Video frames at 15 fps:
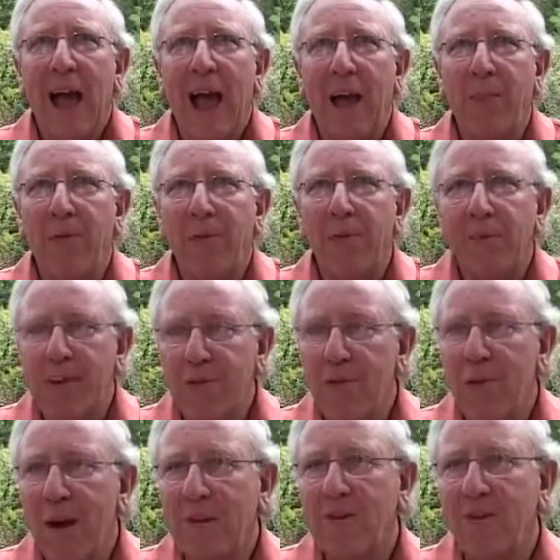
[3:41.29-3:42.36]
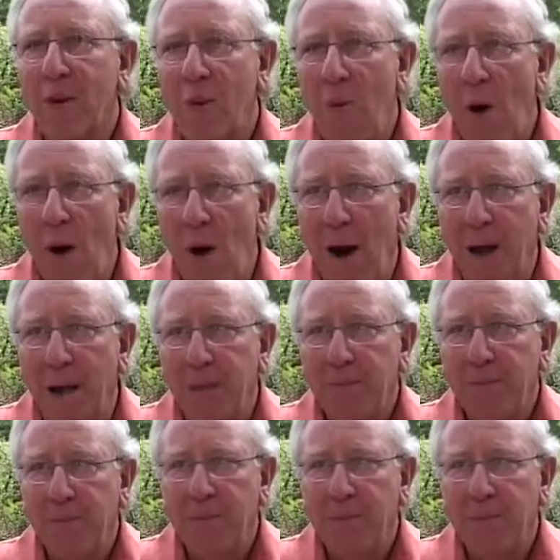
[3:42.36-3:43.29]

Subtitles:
and there were 7 runs required.